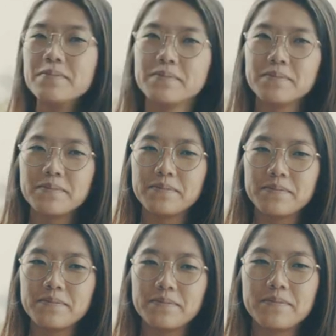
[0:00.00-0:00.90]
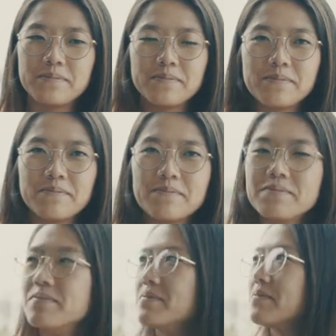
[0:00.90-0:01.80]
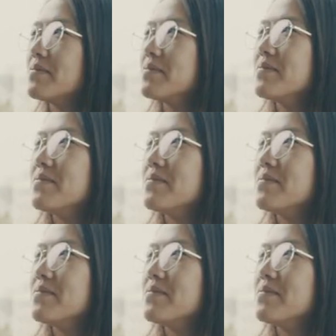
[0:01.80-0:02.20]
The person shown says nothing.